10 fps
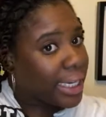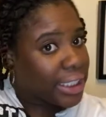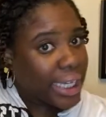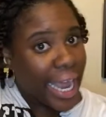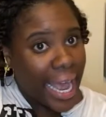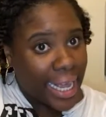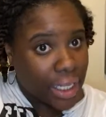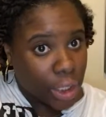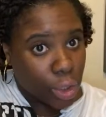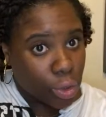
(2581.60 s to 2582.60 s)
she had
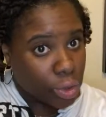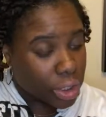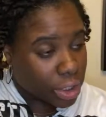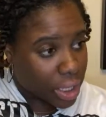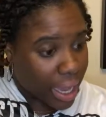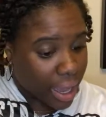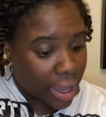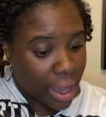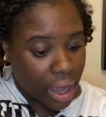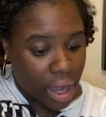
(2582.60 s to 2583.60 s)
loose
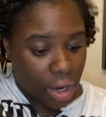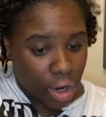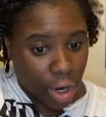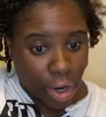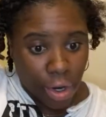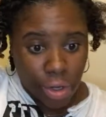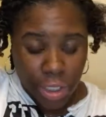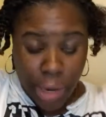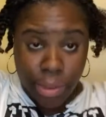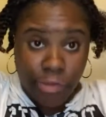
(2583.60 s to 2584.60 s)
uh, curls.
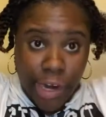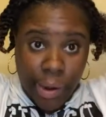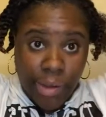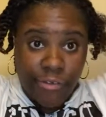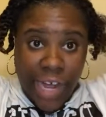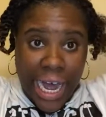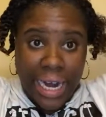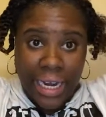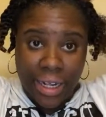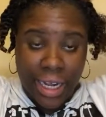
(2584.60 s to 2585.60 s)
It was very
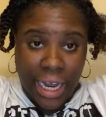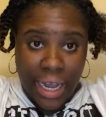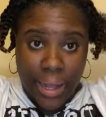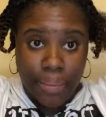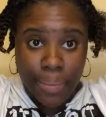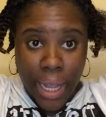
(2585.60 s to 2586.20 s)
fine and thin.